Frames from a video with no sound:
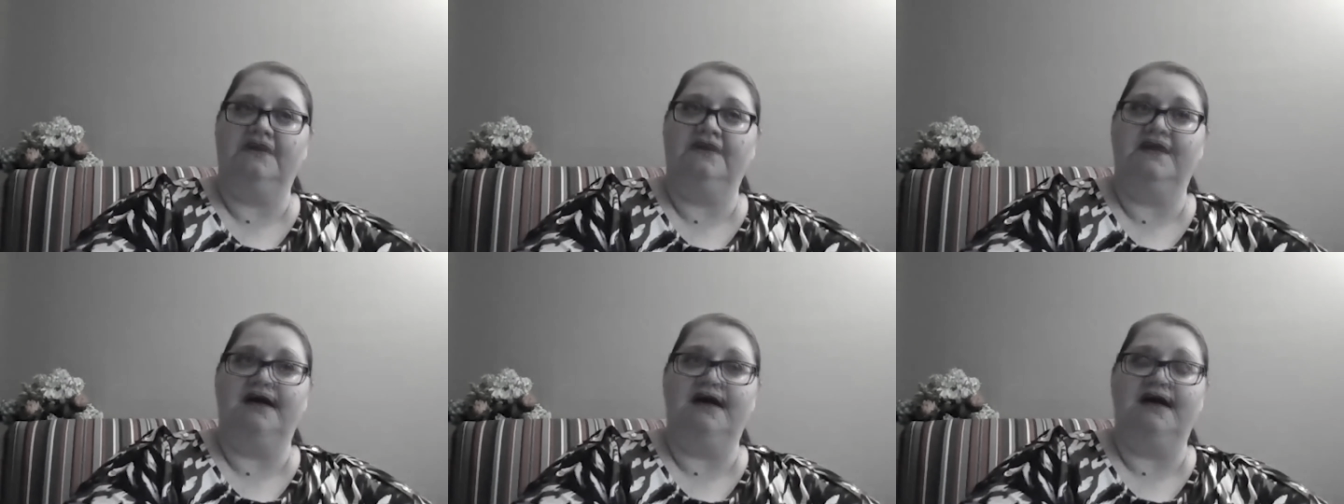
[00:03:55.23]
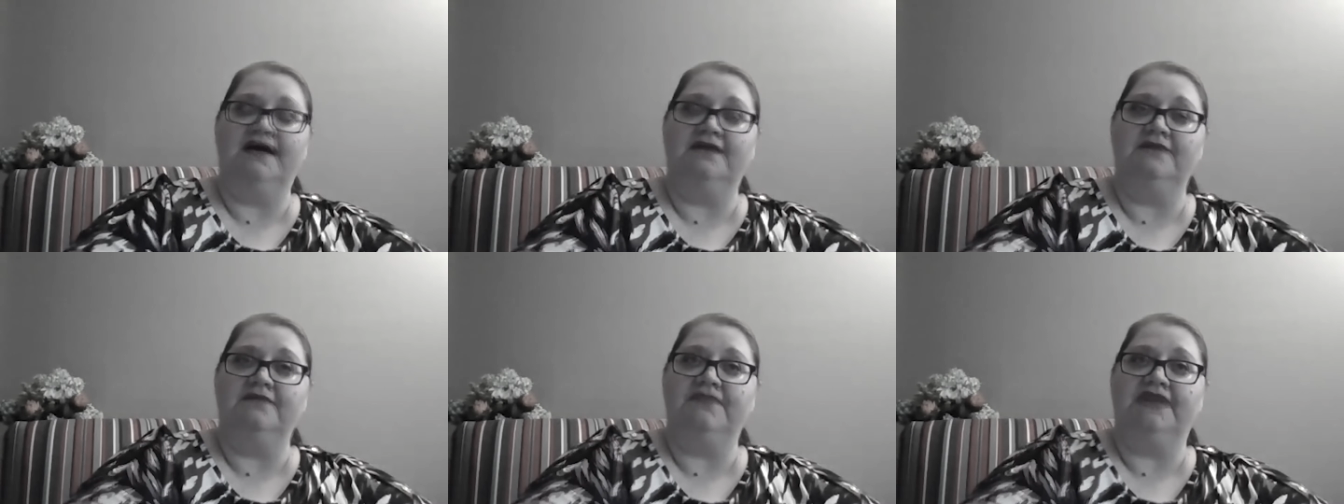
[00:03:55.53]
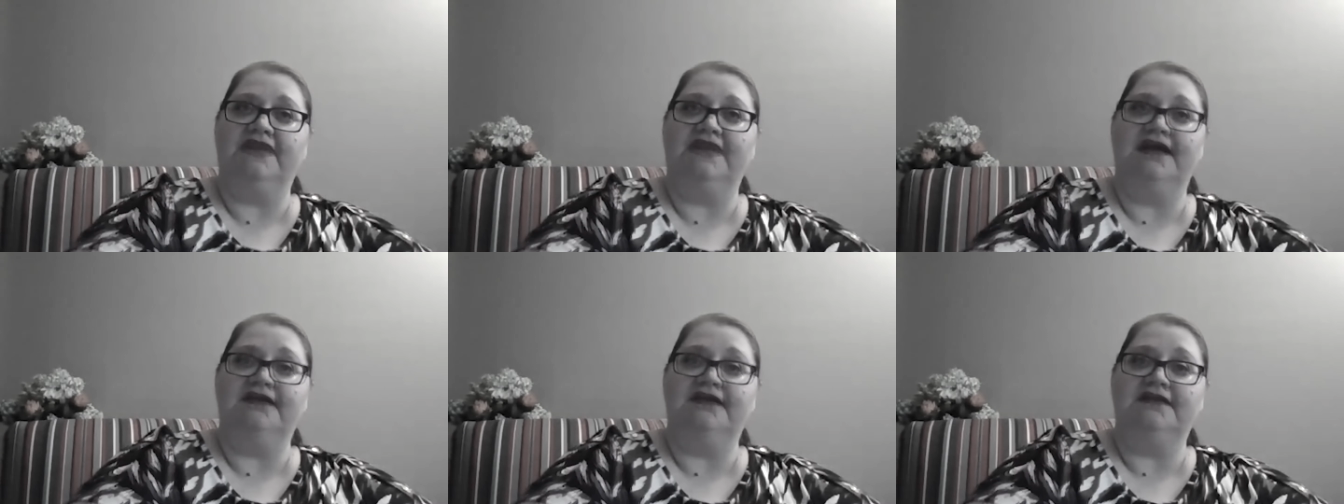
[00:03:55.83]
that
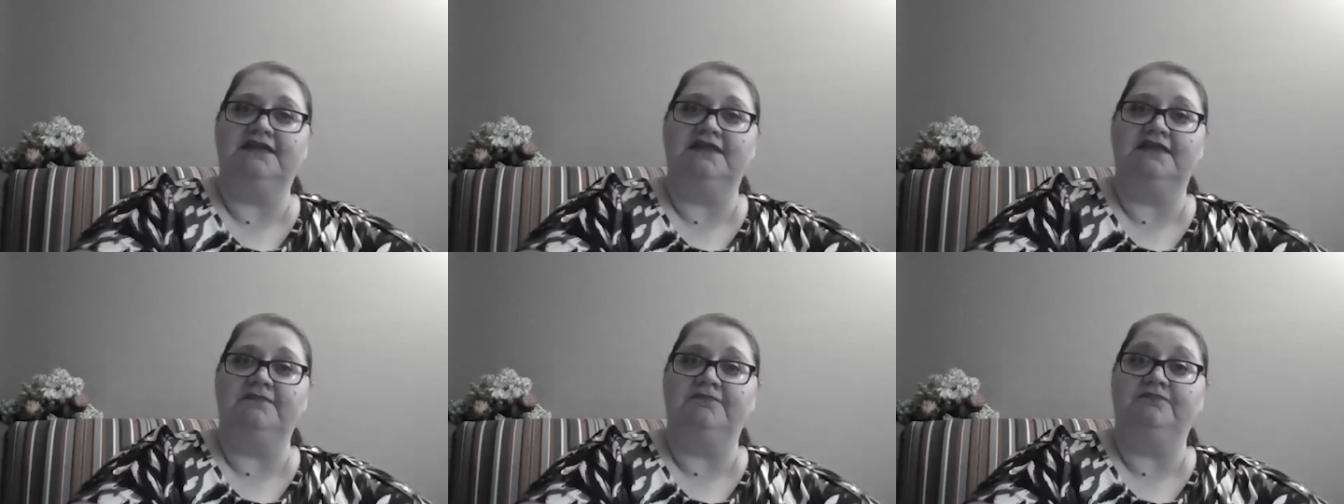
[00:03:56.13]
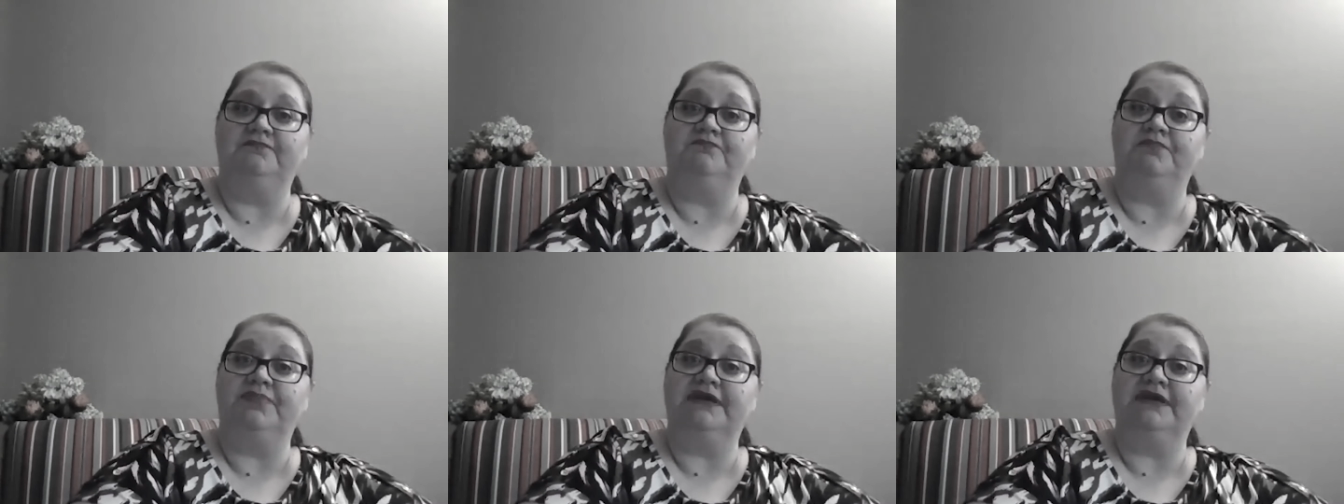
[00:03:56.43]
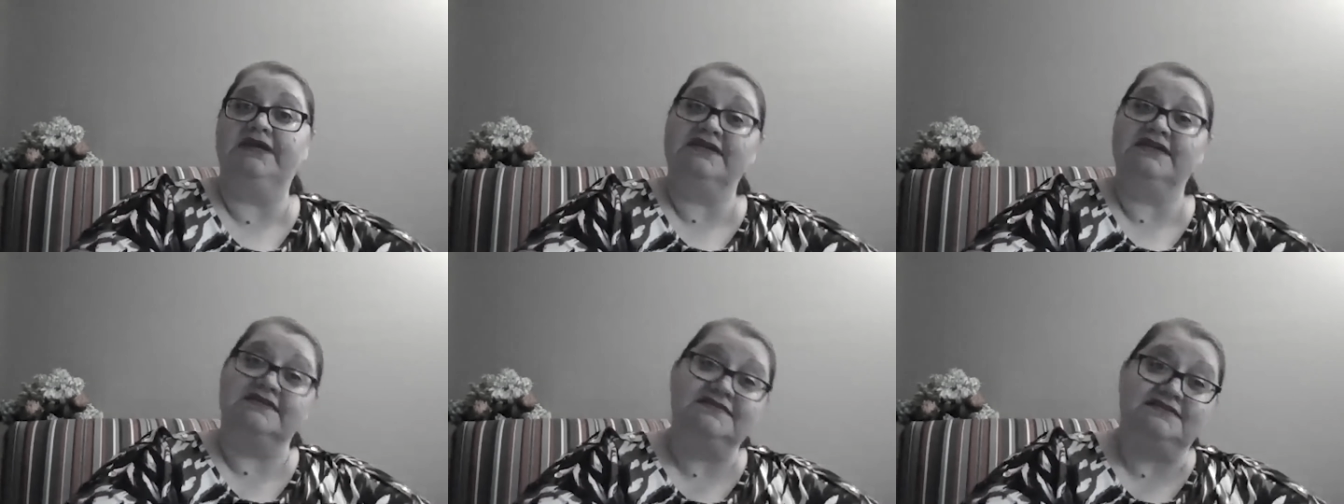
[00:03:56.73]
made the
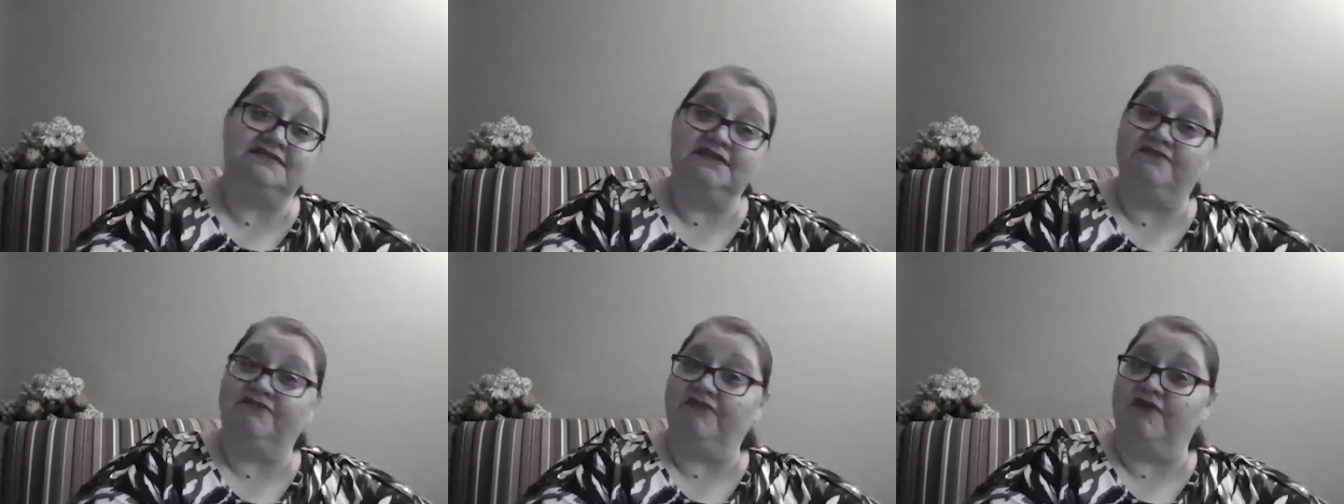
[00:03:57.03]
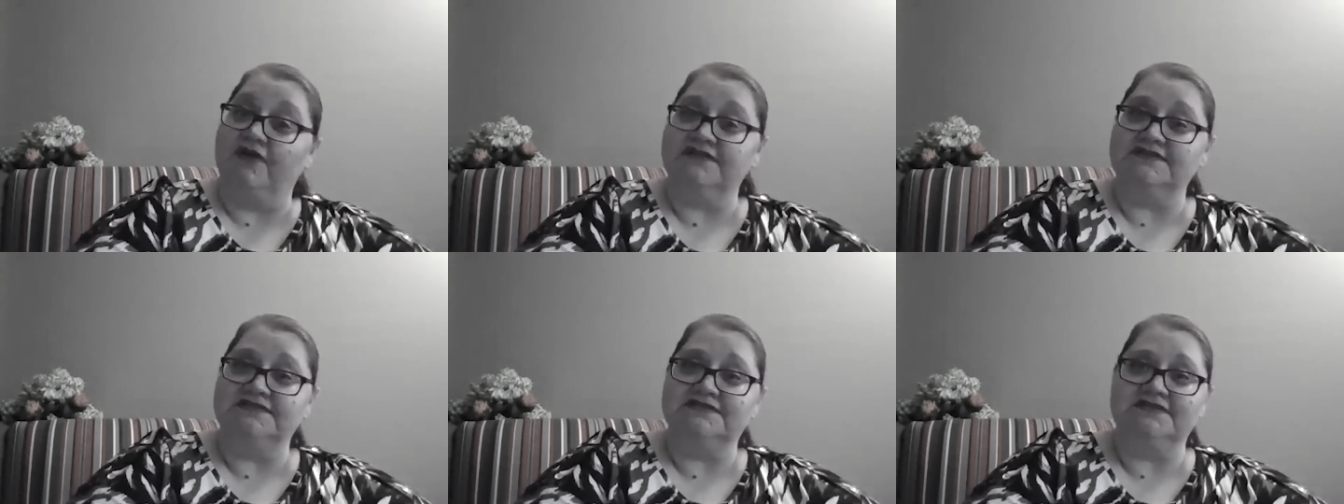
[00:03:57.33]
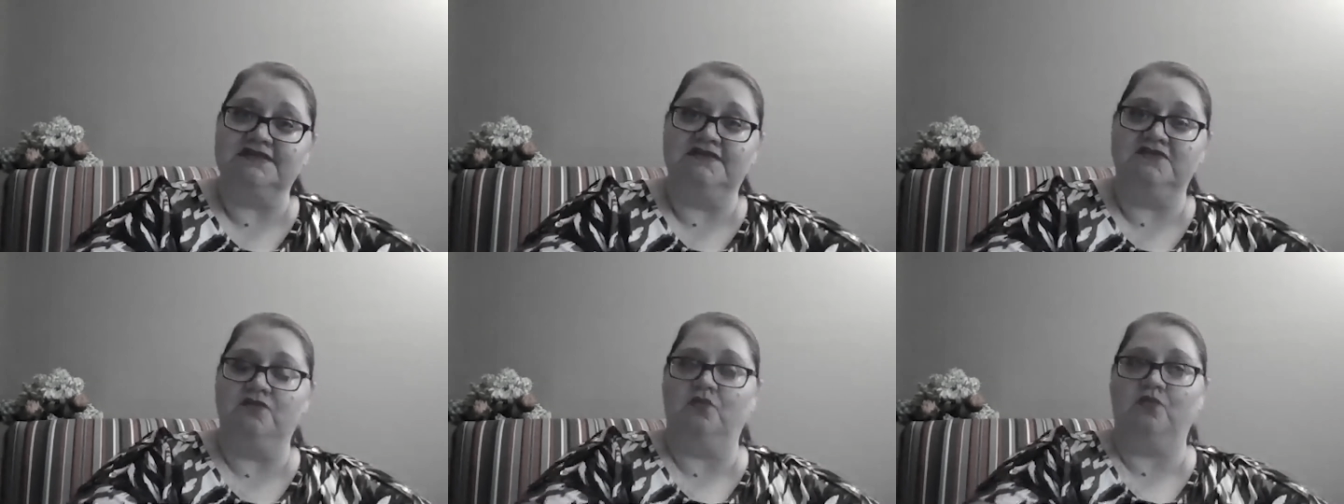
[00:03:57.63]
biggest
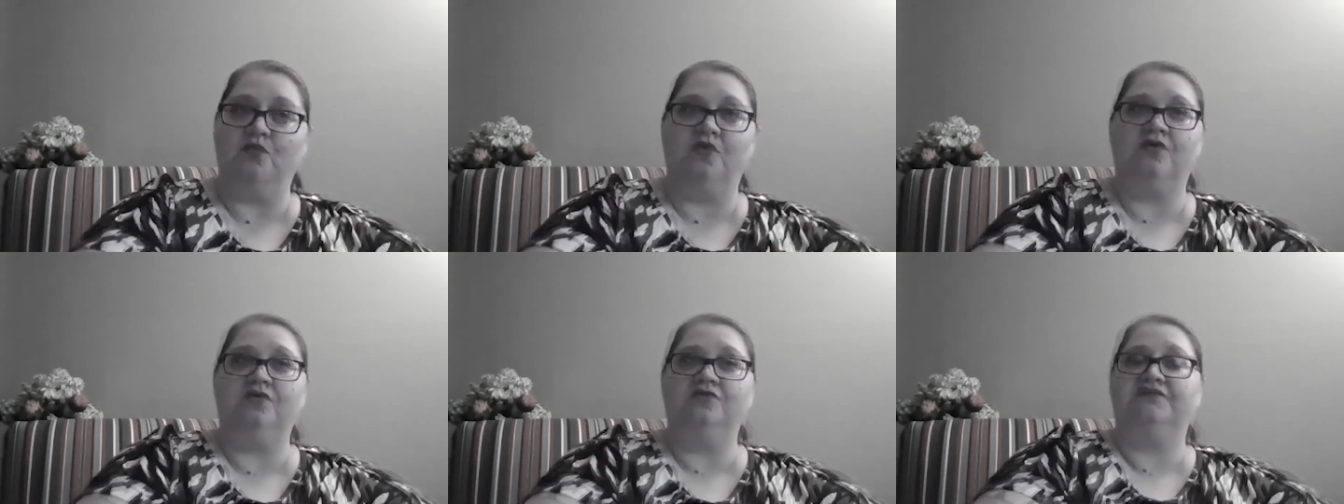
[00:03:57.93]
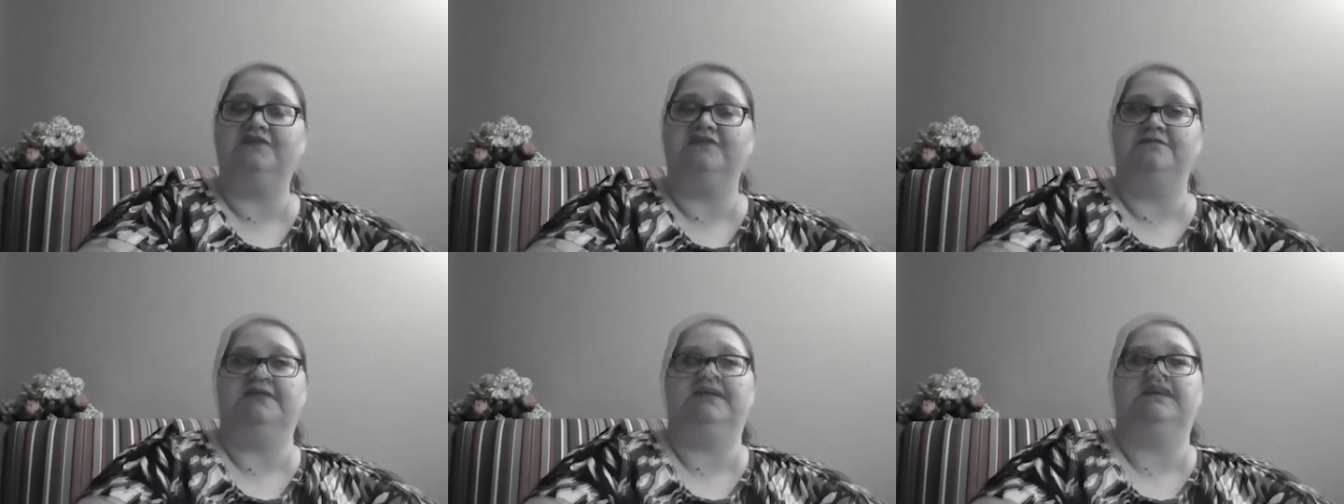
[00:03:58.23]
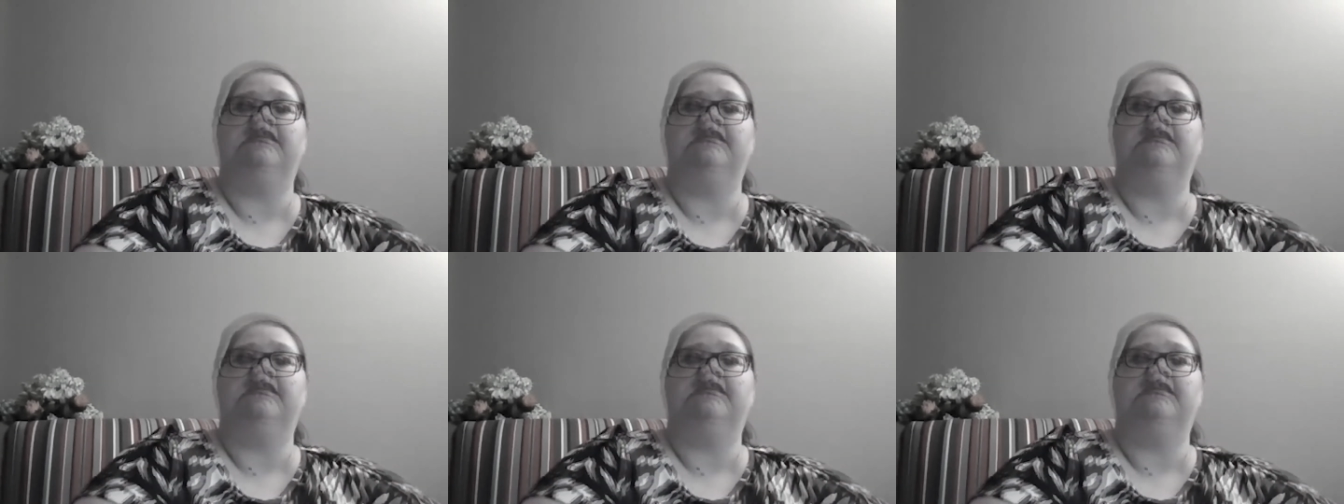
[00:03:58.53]
difference in the world to